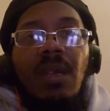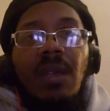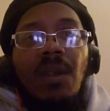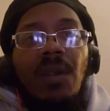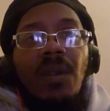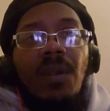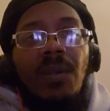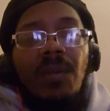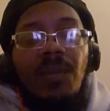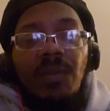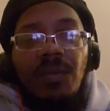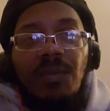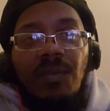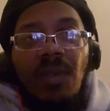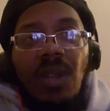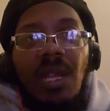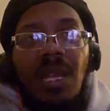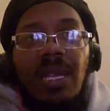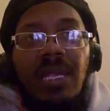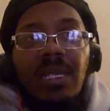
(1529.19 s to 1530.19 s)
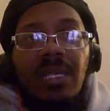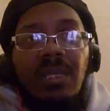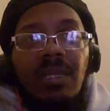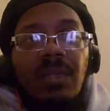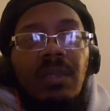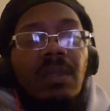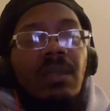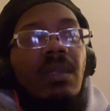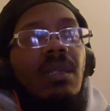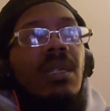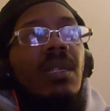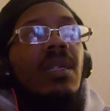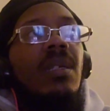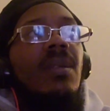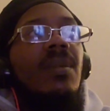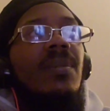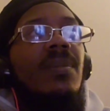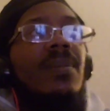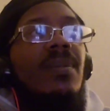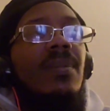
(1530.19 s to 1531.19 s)
a rider
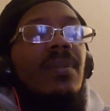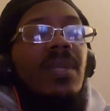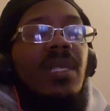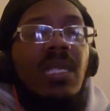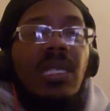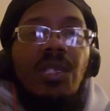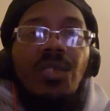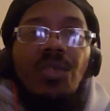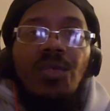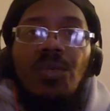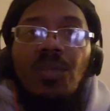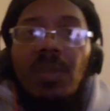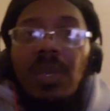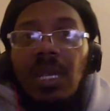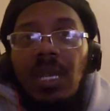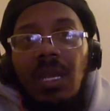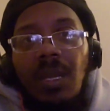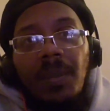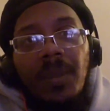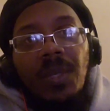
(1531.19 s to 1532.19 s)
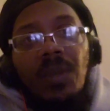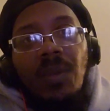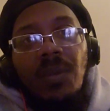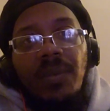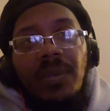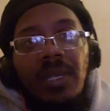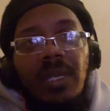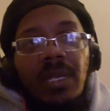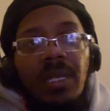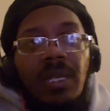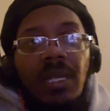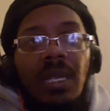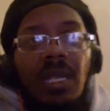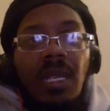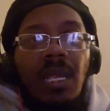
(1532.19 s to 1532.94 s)
since you've been coming over here.